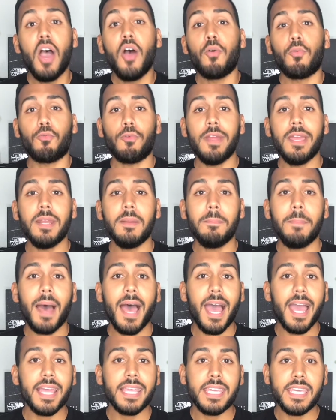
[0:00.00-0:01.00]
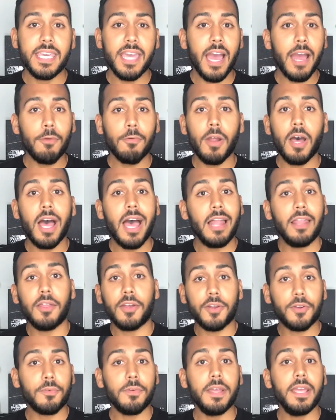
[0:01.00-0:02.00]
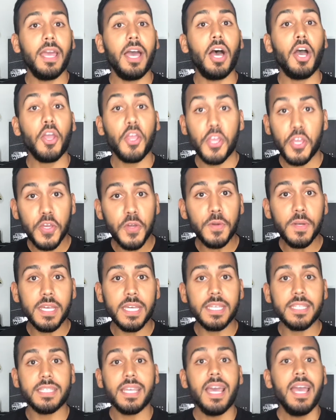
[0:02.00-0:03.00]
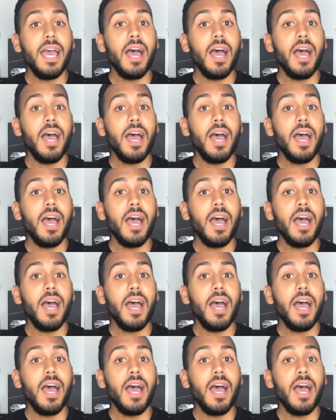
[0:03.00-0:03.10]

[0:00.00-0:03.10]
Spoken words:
written by Quiara, Alegria, Hudes,